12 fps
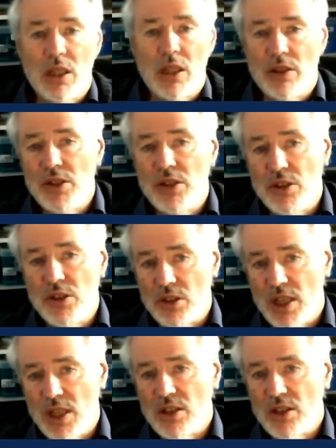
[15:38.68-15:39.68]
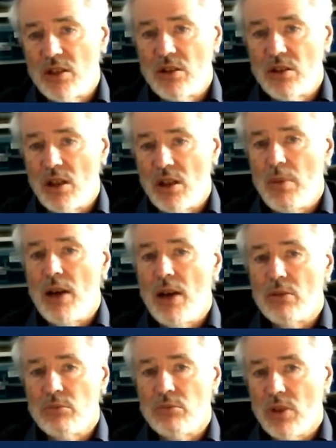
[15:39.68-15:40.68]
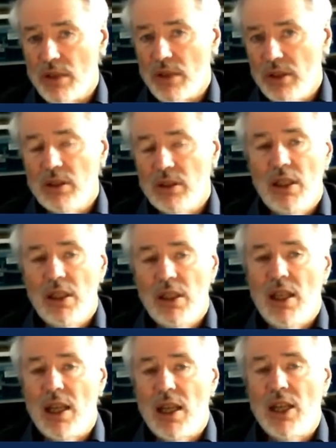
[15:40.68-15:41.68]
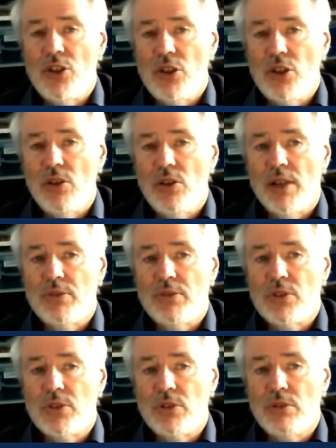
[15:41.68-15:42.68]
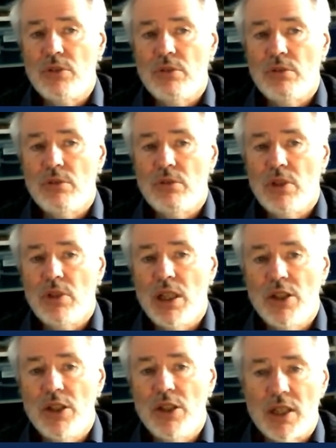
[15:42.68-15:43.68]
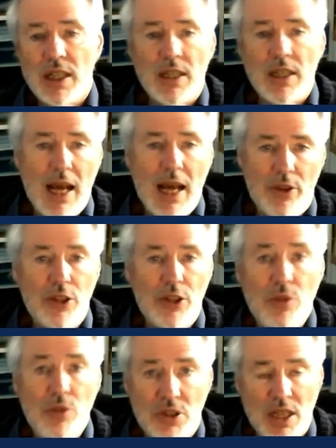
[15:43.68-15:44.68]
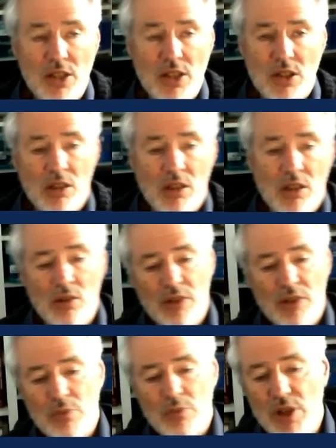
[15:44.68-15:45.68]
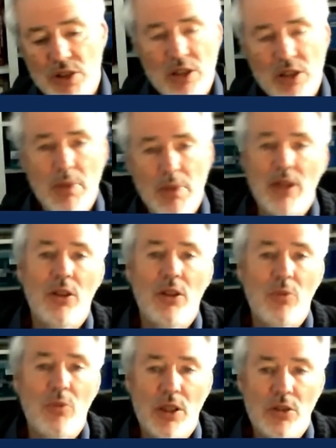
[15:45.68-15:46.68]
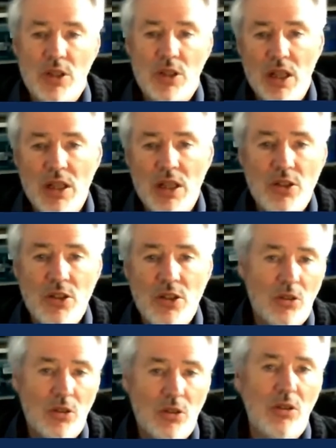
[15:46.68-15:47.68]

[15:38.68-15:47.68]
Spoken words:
this is a test about whatever, and you have to indicate how they do the test. You have to press this button when you see this, or